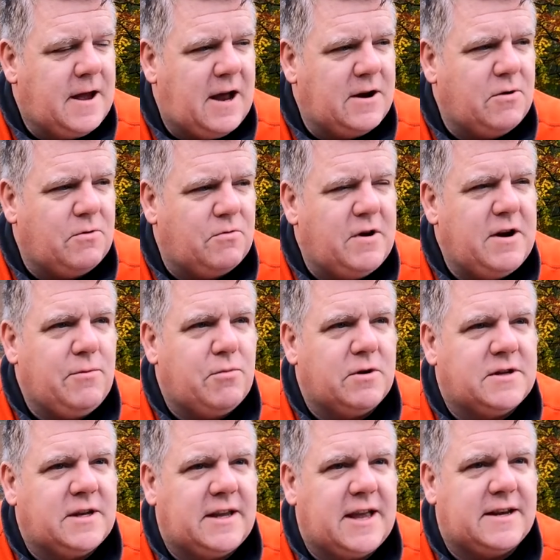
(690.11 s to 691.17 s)
I don't really
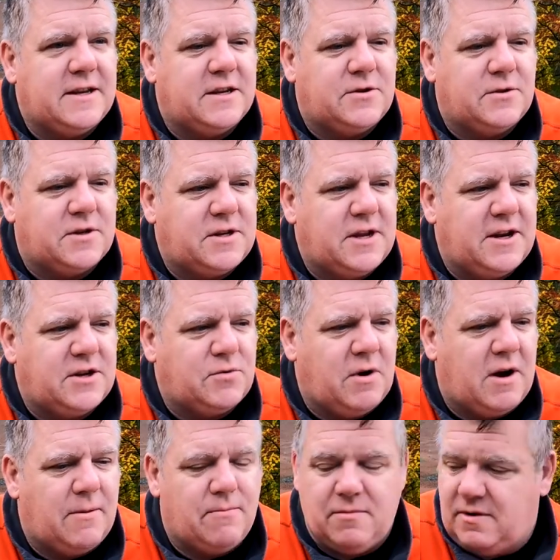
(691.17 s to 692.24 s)
want to get it to a stage
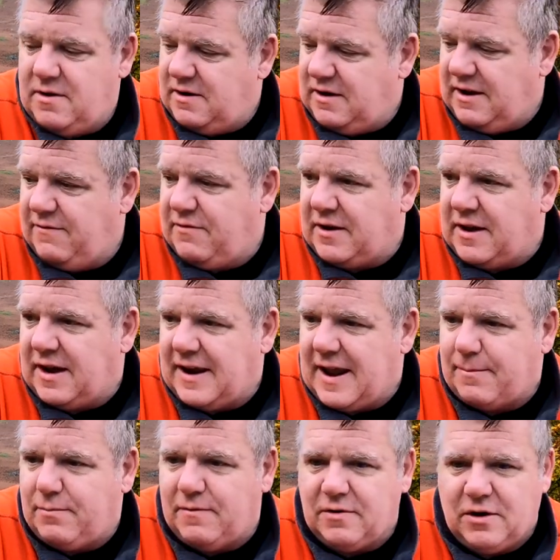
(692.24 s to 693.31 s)
where I'm living a
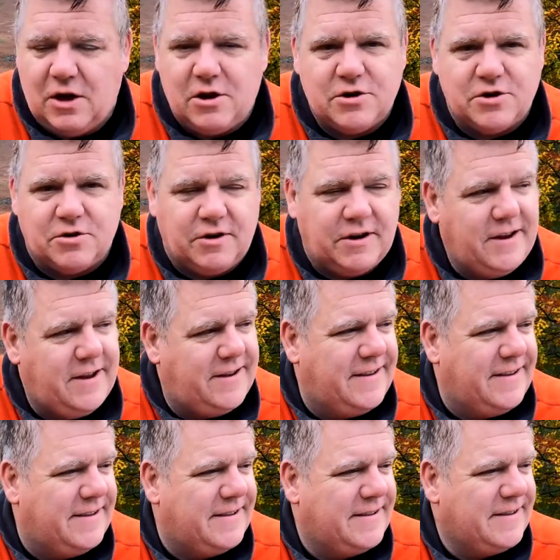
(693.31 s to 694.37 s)
lap of luxury,
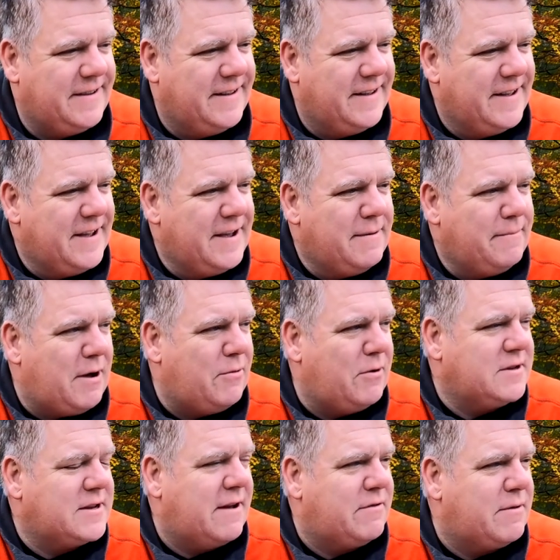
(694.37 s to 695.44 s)
but I
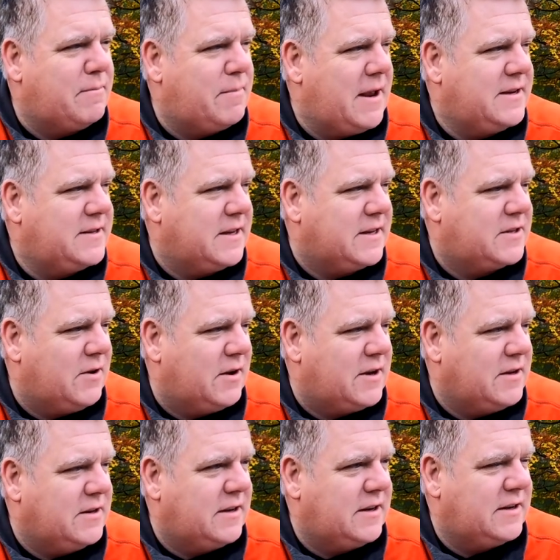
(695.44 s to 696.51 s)
want to have the basics so I
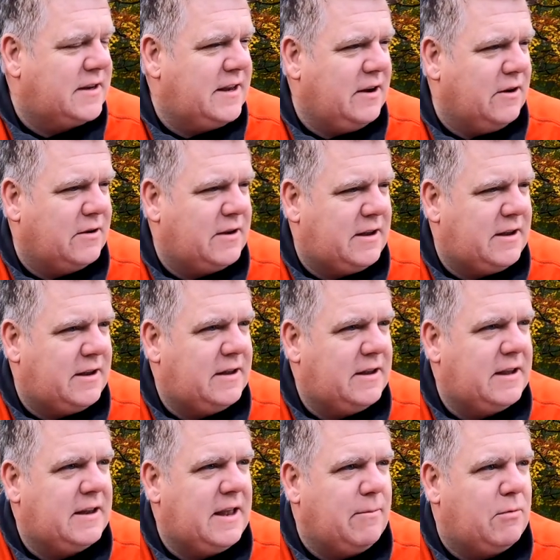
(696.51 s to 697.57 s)
can, you know,
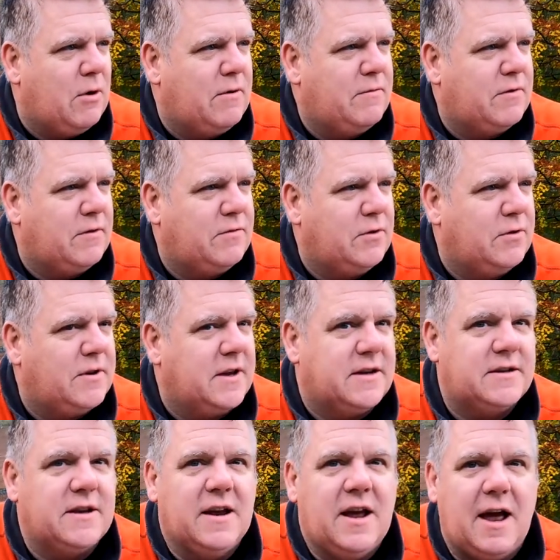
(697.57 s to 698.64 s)
keep going for a few
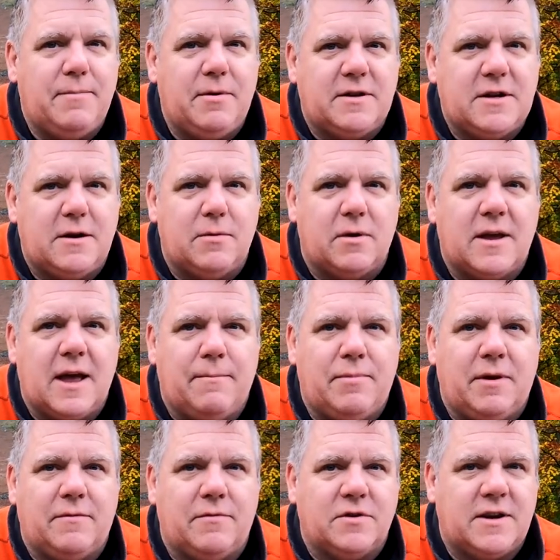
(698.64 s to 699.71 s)
days. I've been terrible
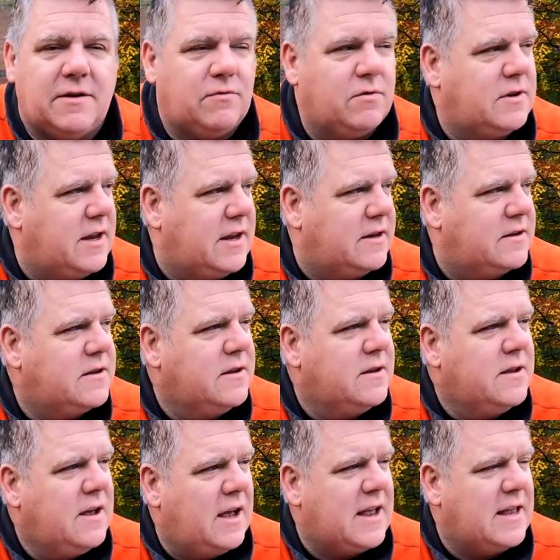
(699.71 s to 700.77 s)
camping for several days.
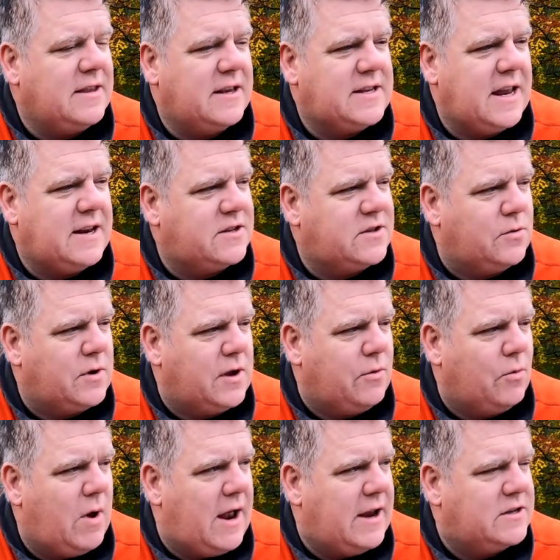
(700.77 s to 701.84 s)
Again, the tent's
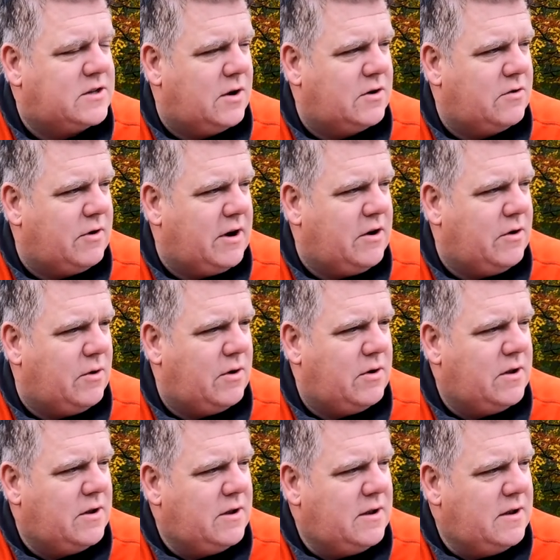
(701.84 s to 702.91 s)
soaking wet, so I don't really know,
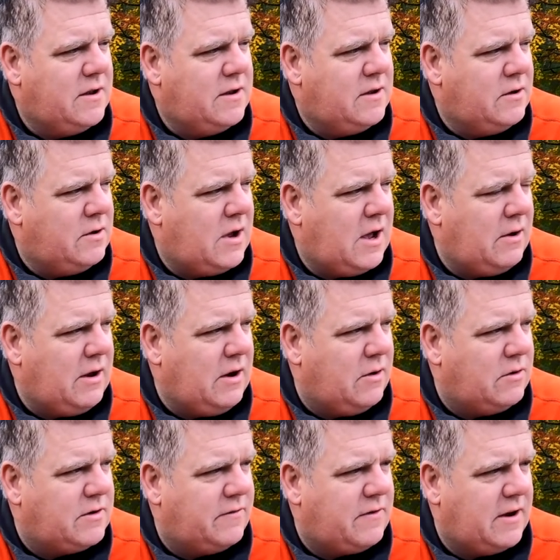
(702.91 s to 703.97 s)
you know,
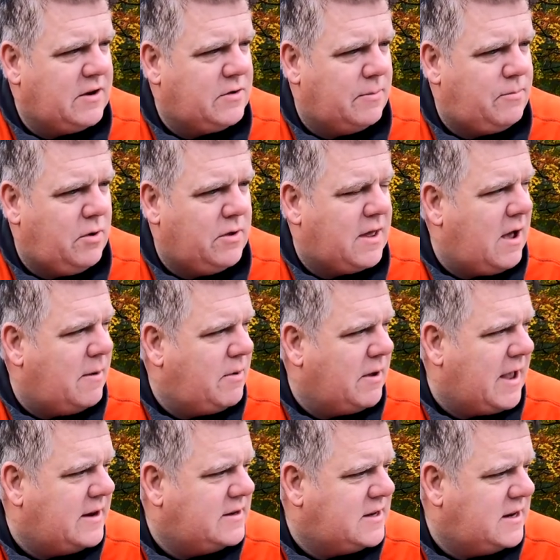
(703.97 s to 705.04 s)
do I put that up
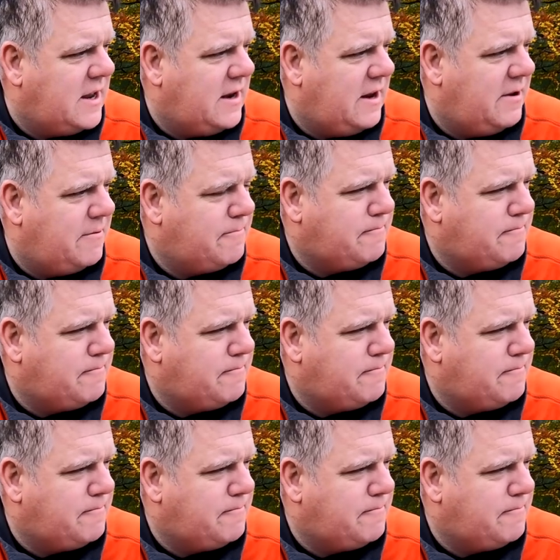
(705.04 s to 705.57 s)
again tonight?